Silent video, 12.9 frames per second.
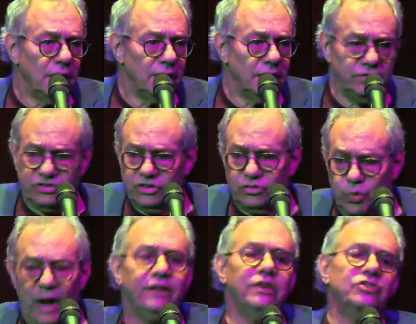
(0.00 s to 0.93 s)
He says,
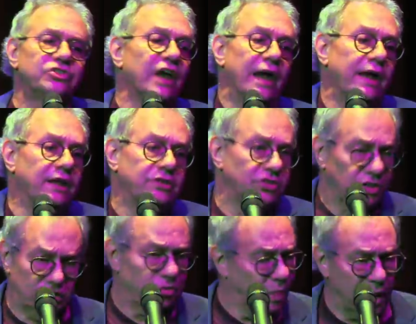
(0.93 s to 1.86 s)
what? You say, it's an
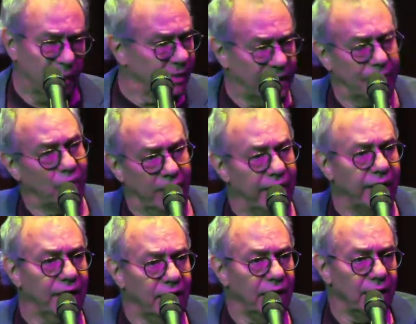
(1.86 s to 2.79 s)
experiment I'm
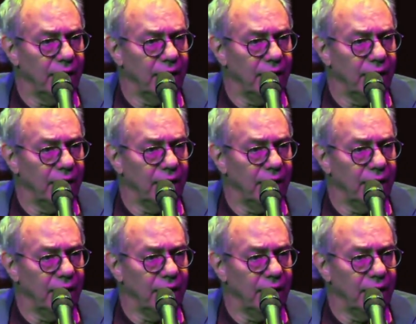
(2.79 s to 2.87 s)
running.